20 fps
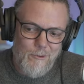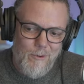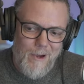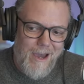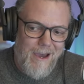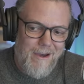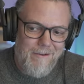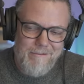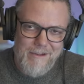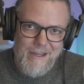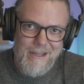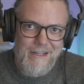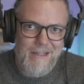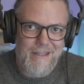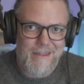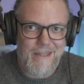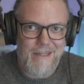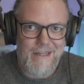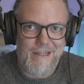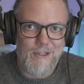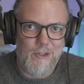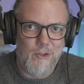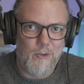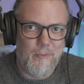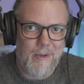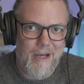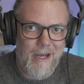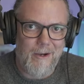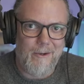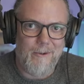have anything in your
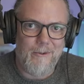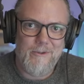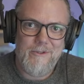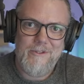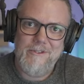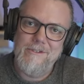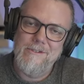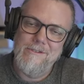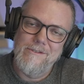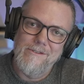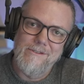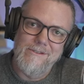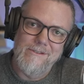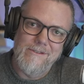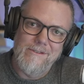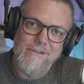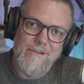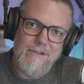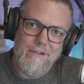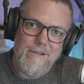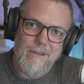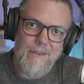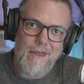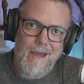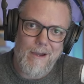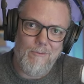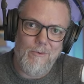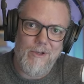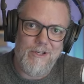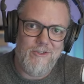bowels,
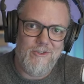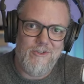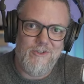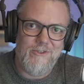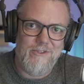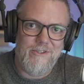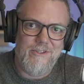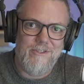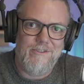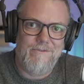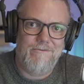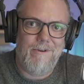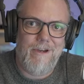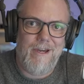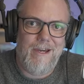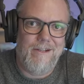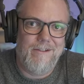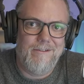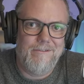that registers as fat